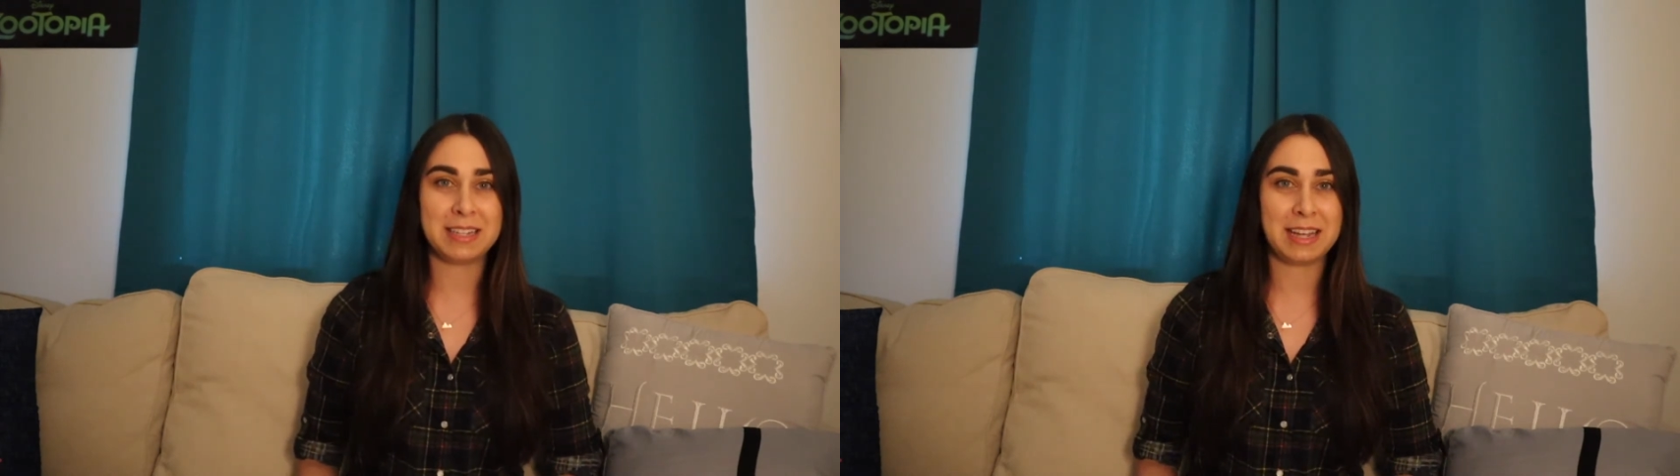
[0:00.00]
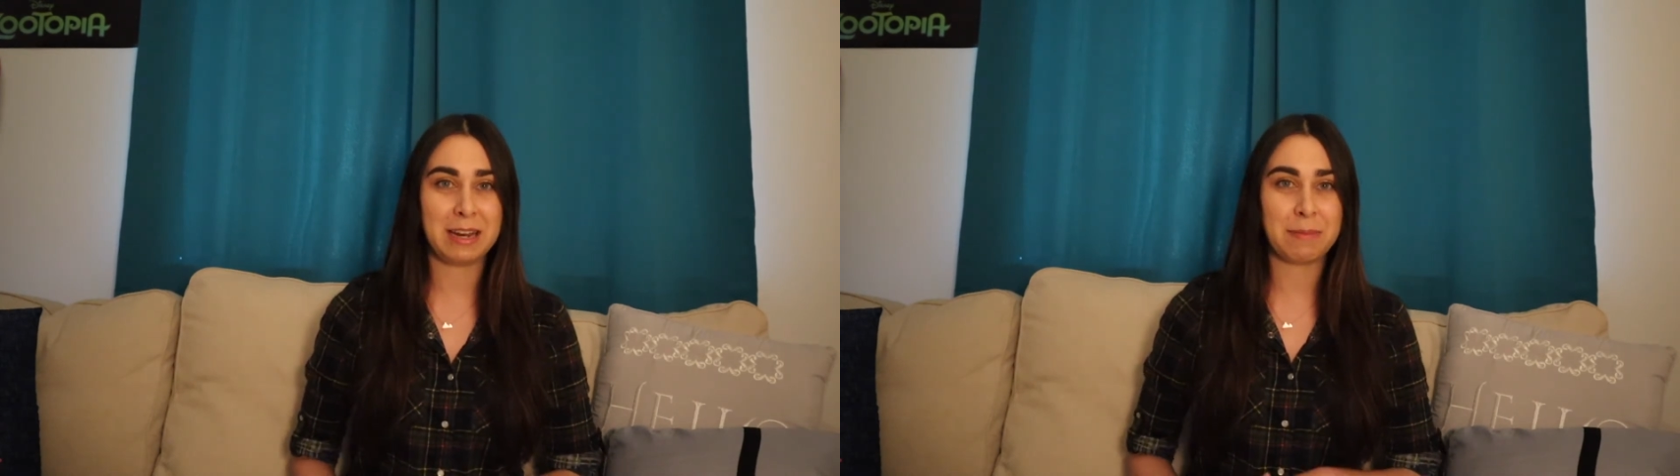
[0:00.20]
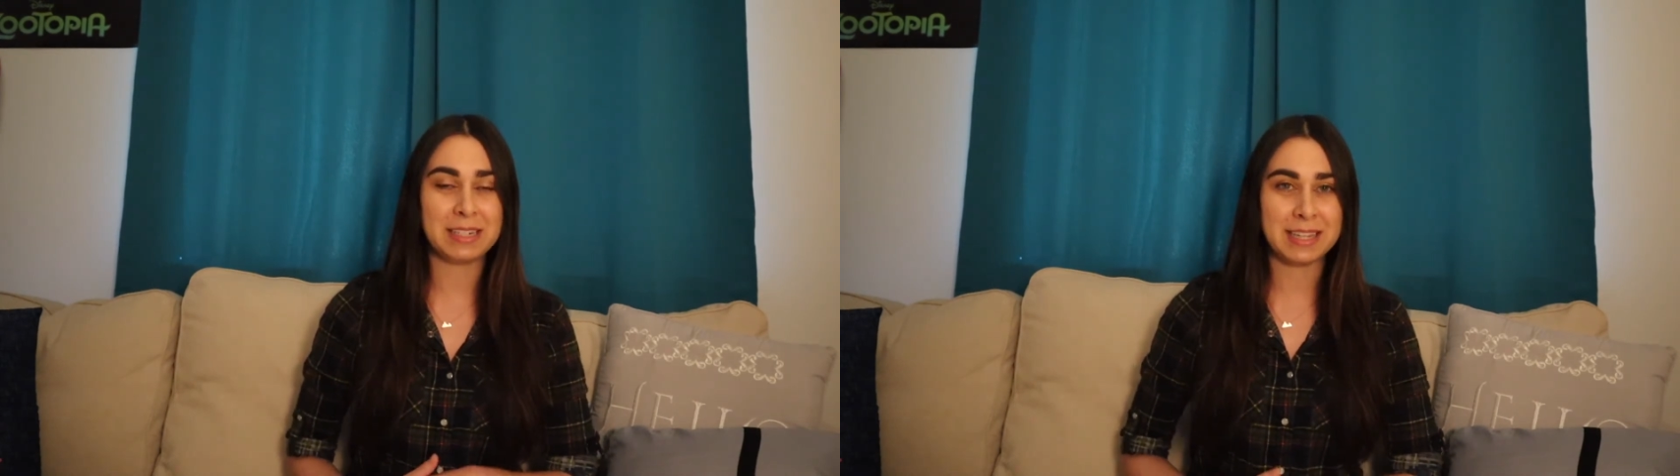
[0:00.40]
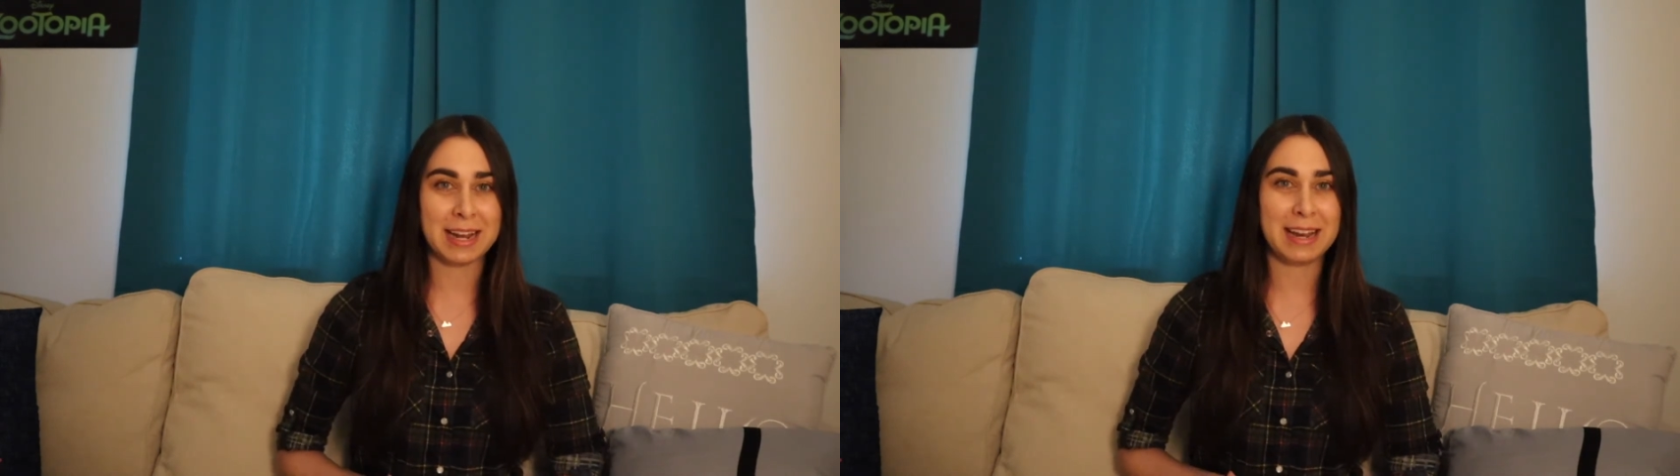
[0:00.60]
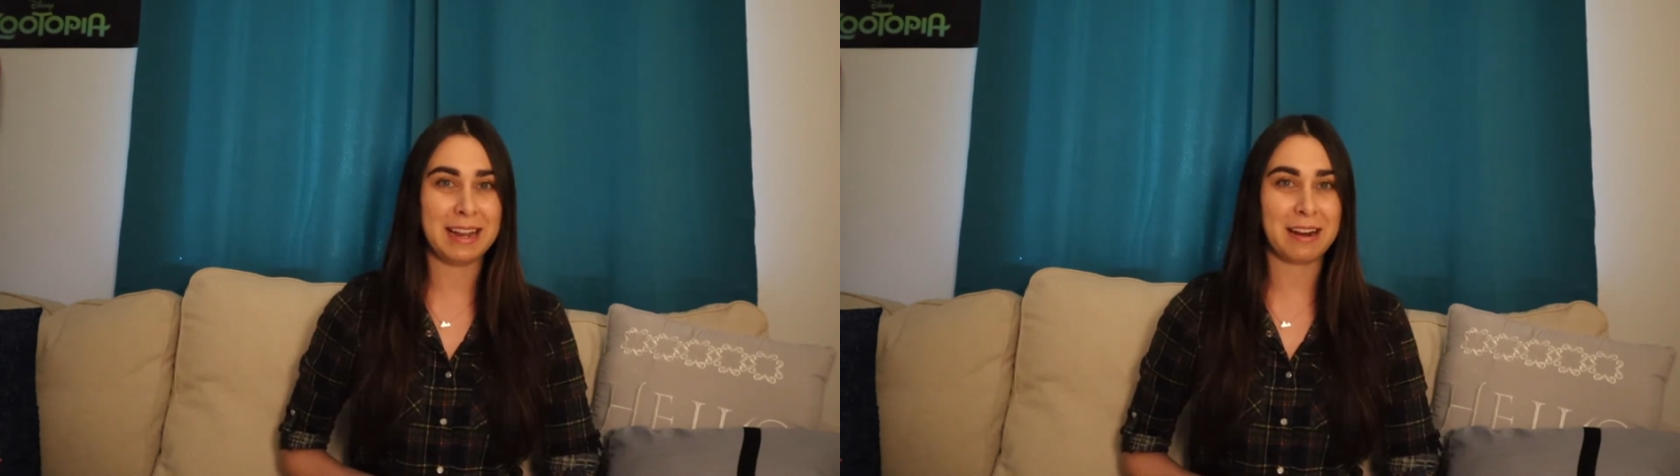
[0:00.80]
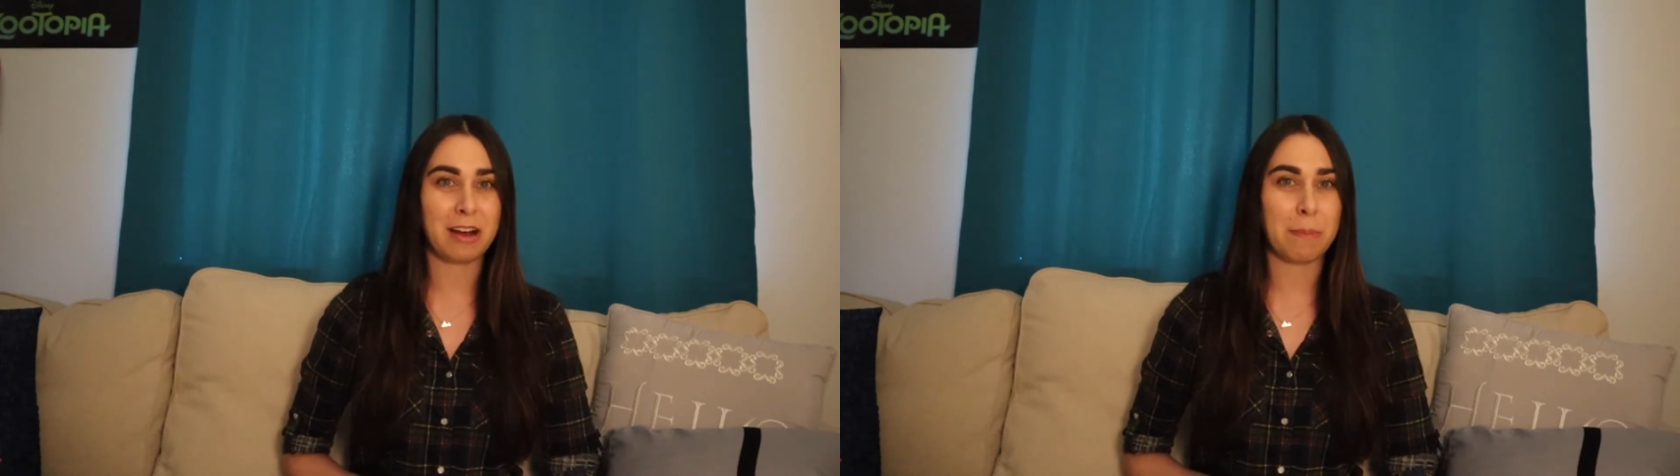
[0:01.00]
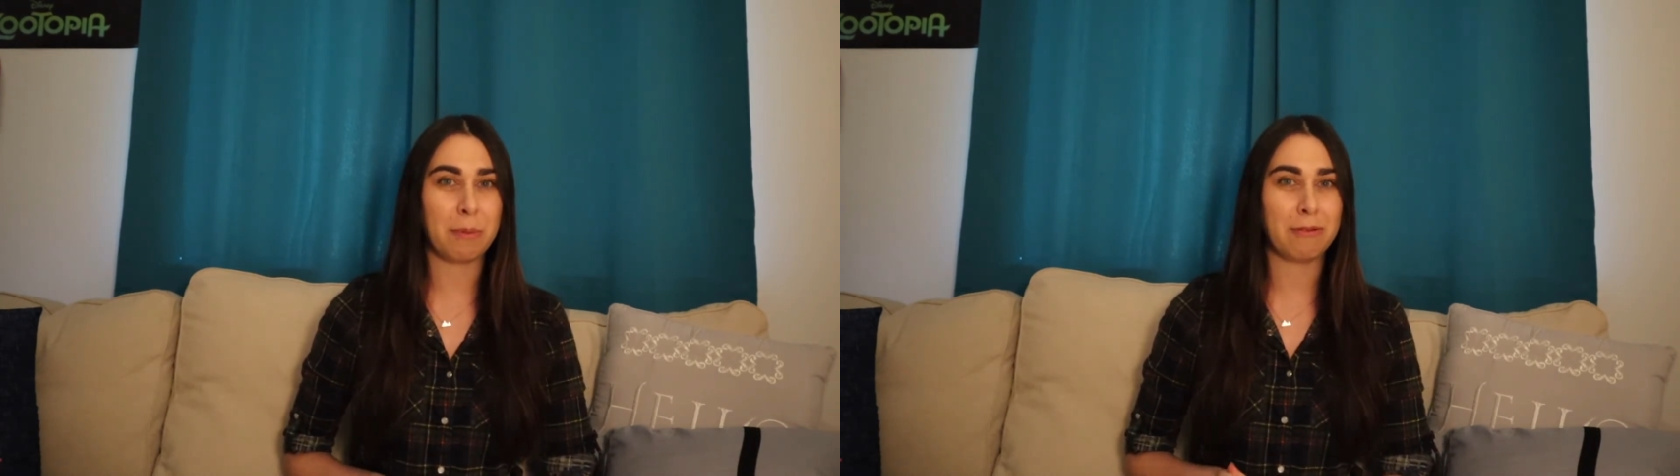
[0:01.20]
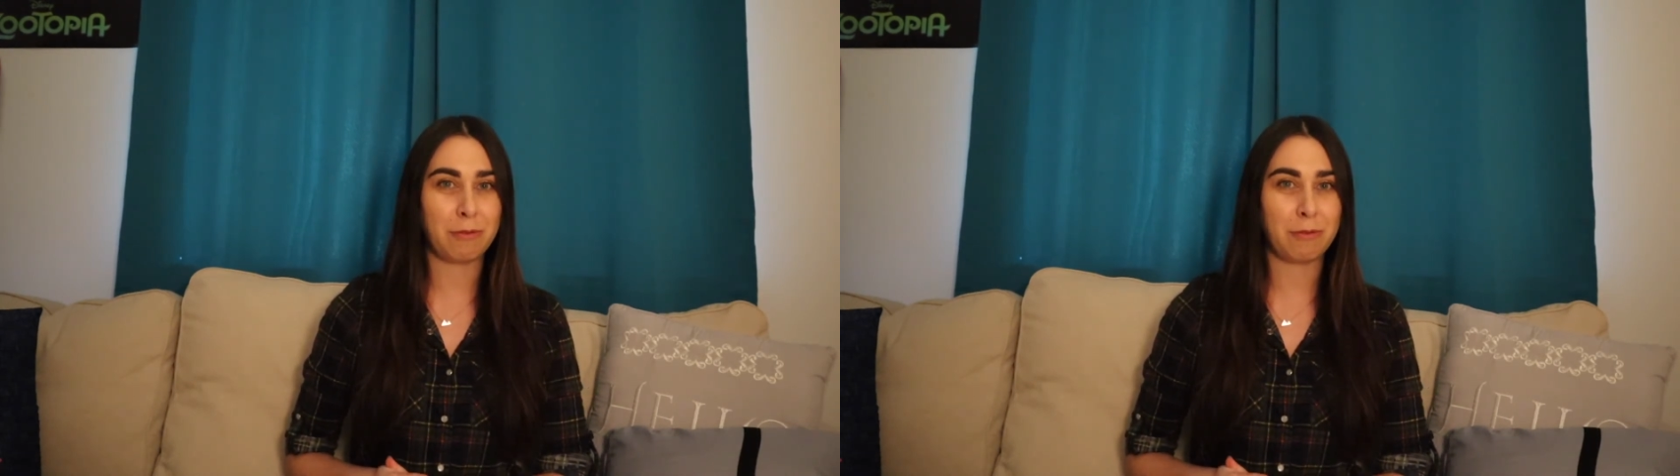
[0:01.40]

to getting my second in a couple